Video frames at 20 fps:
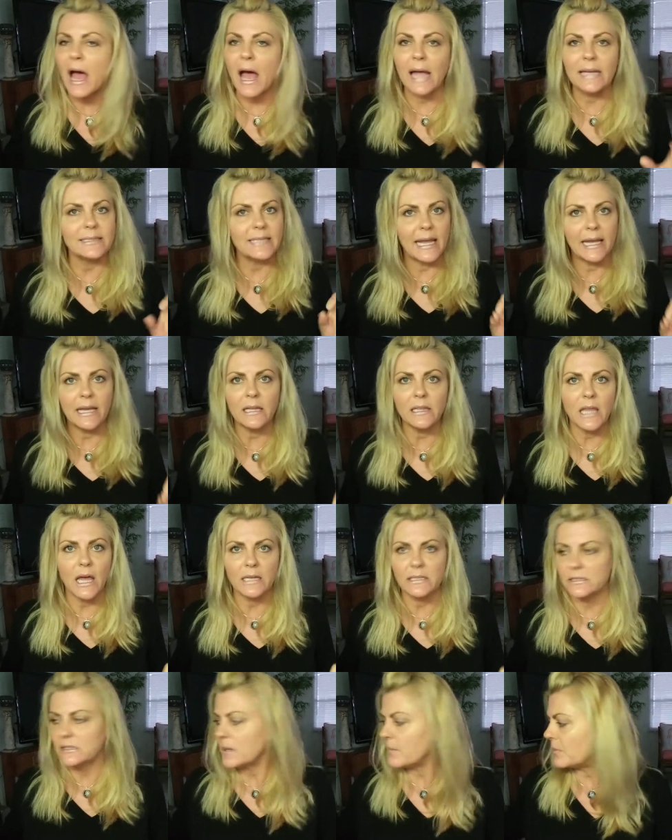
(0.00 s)
I take a
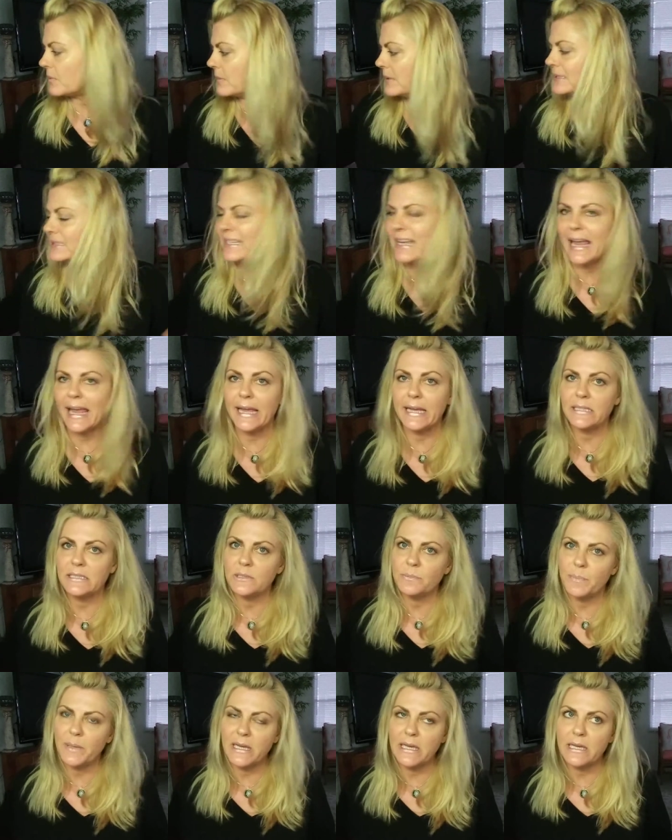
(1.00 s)
lot of supplements,
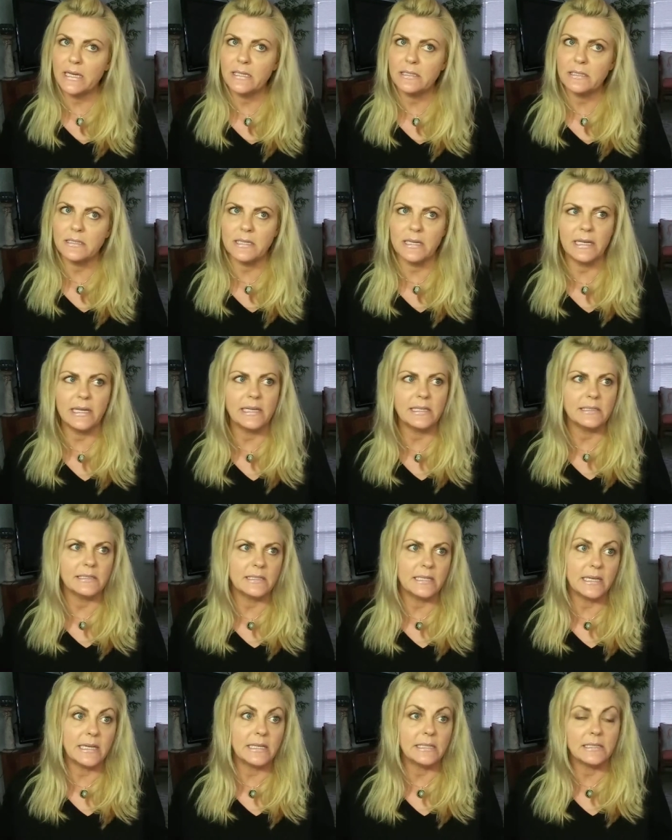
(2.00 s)
A's, B's, C's,
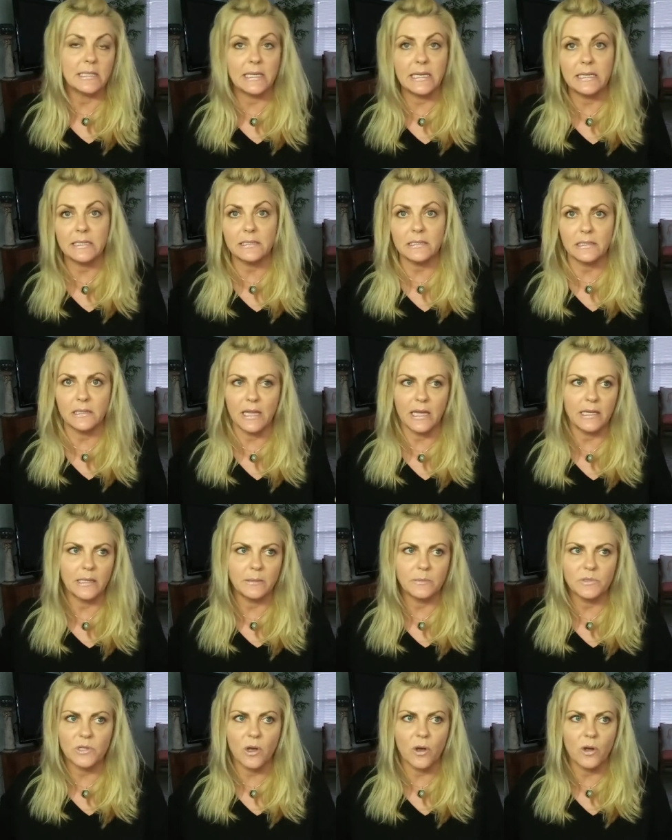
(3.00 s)
D's, E's,
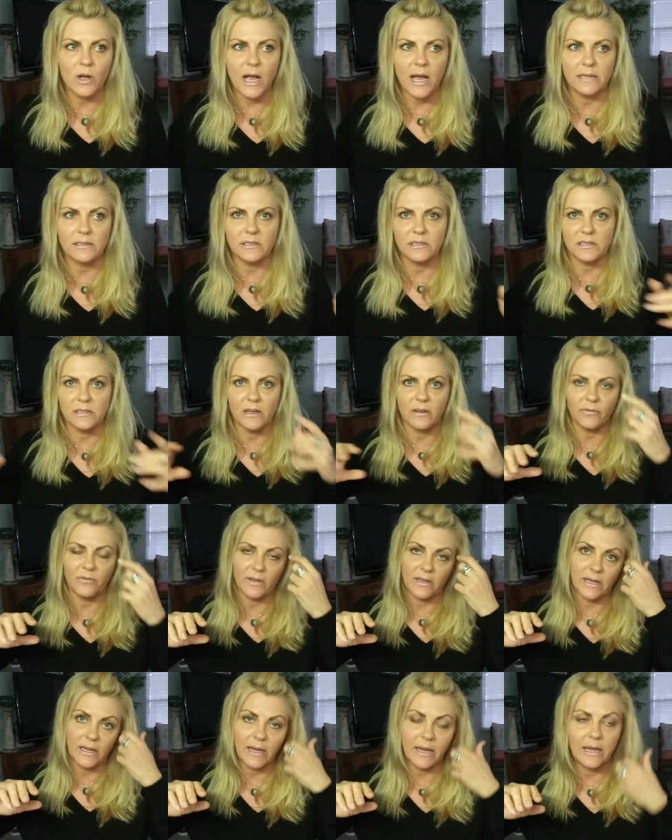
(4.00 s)
seleniums, all kinds of stuff,
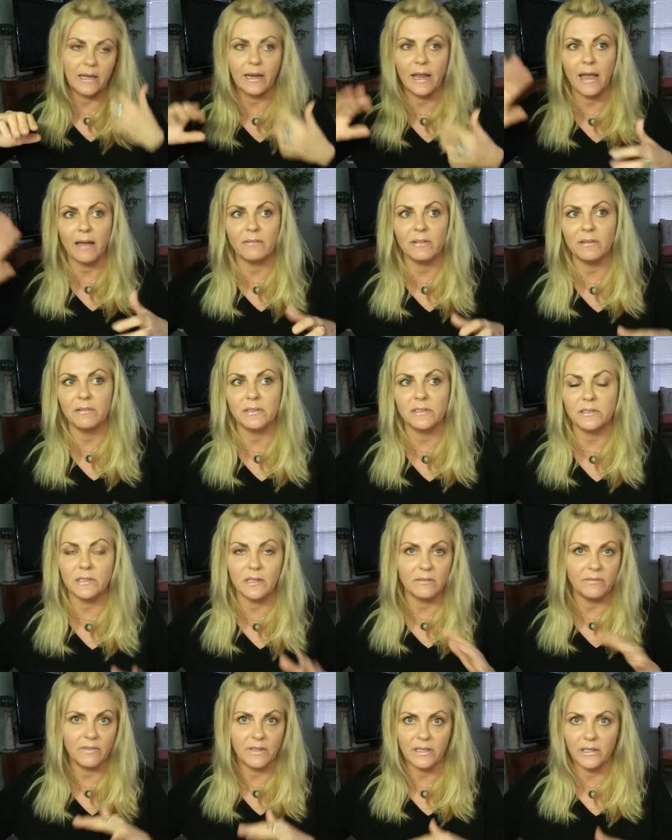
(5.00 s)
and I, and I haven't even
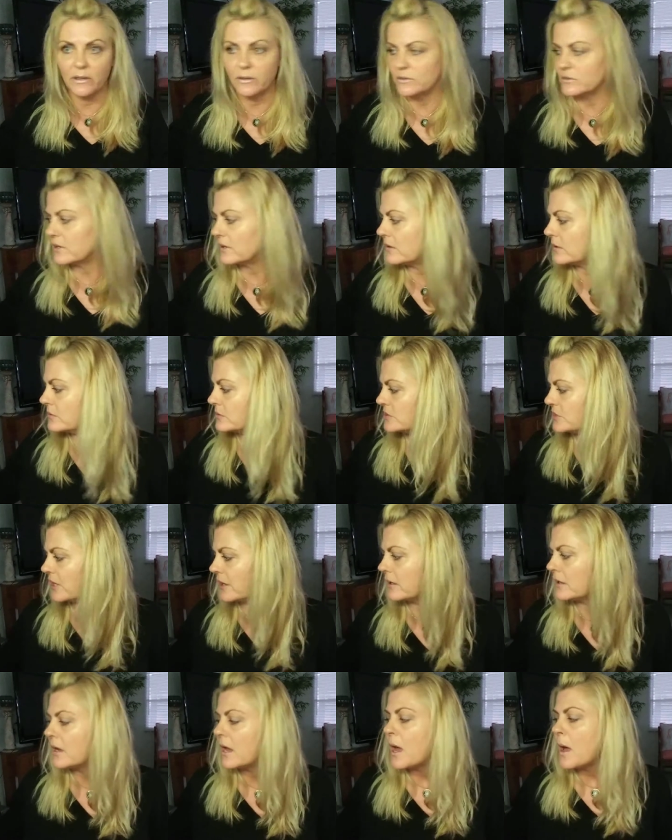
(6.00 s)
done videos on those
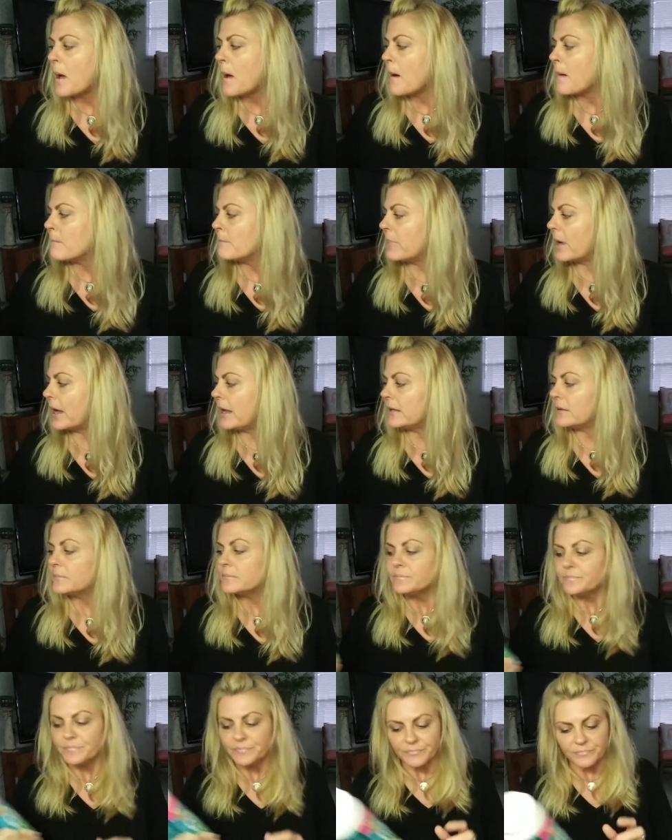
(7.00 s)
yet. But
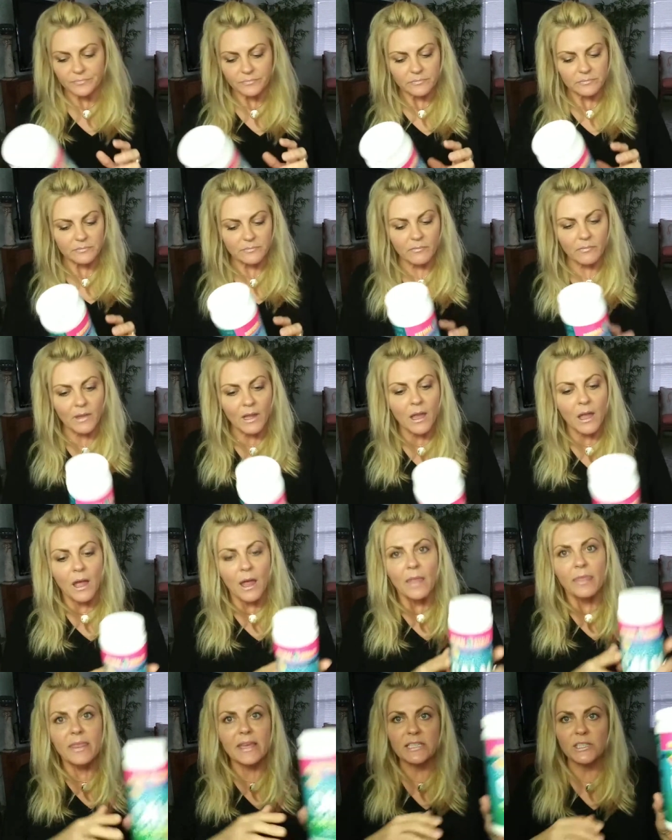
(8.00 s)

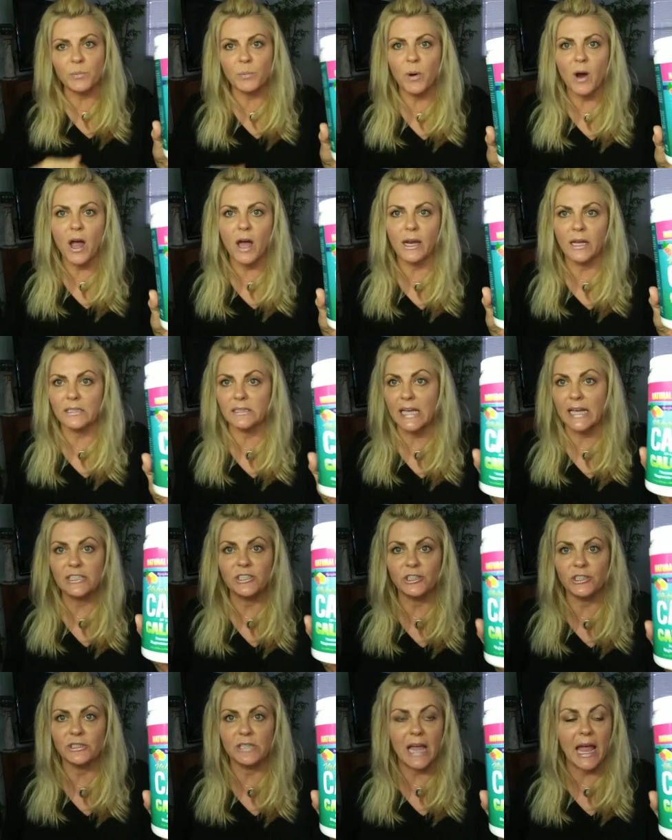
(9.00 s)
this product, I
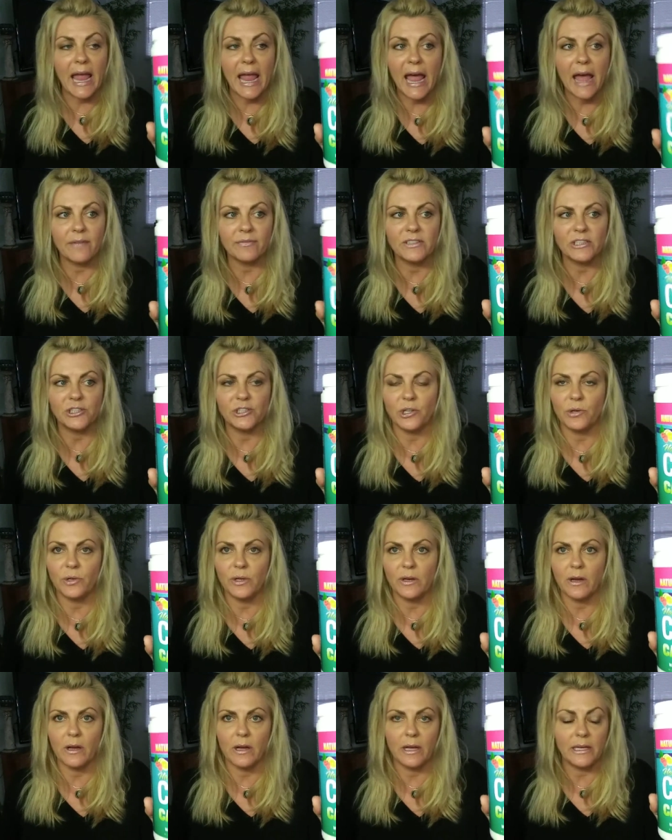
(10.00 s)
just, I have to show
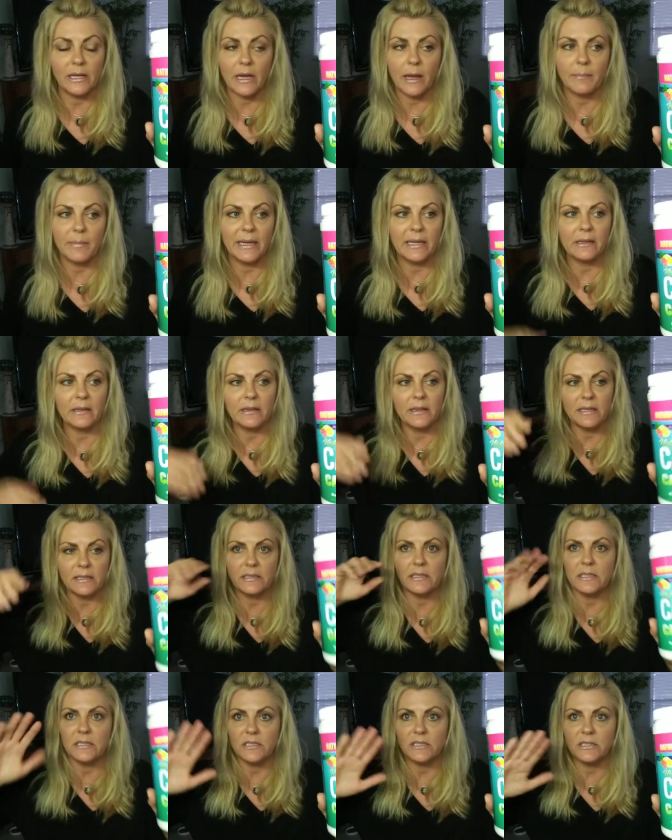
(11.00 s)
you. I, I mean,
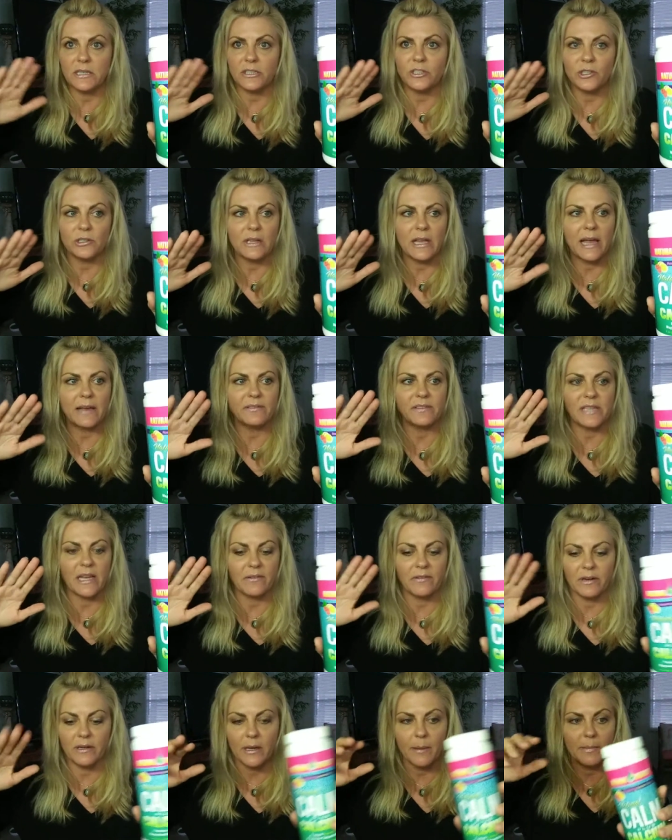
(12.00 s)
this is such a
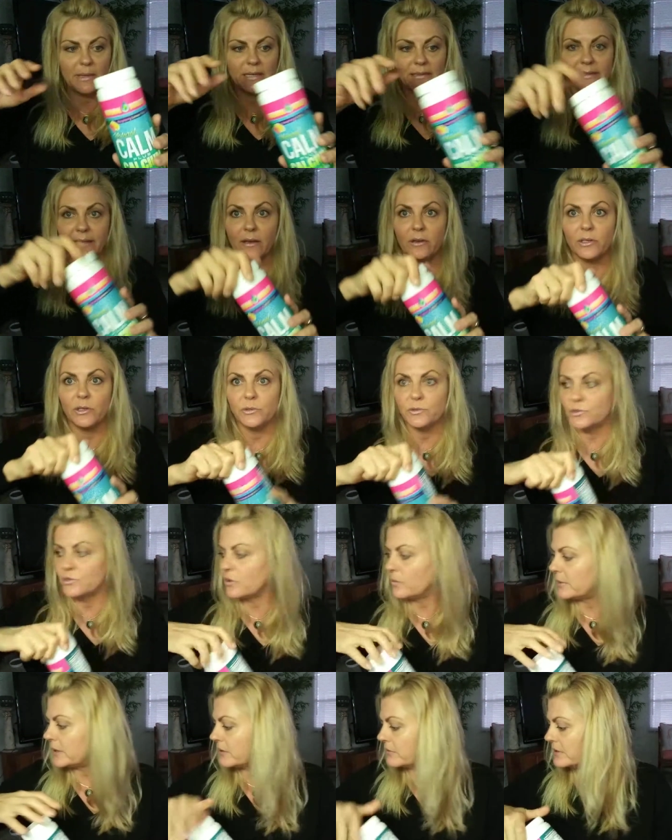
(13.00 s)
lifesaver, and I'm going to tell you
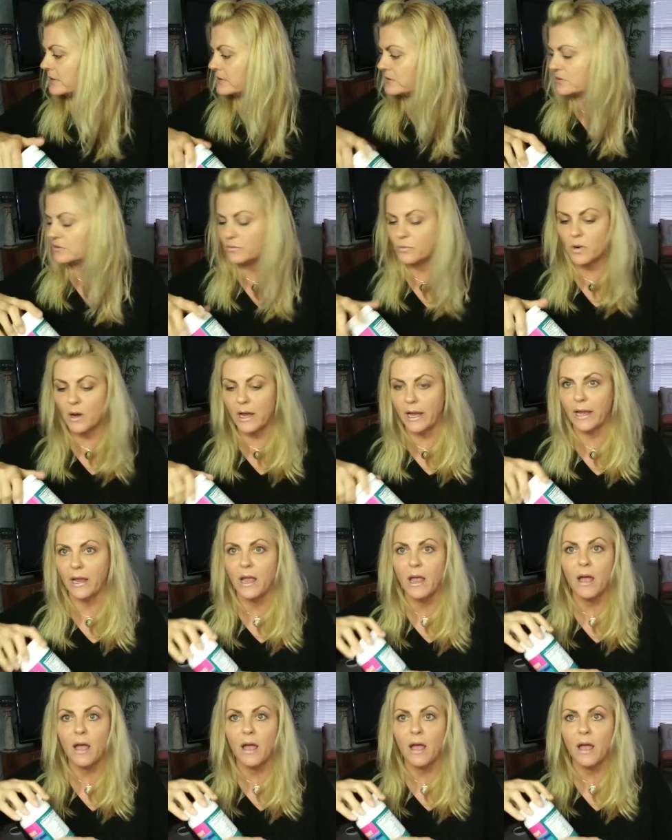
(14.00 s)
so many reasons why.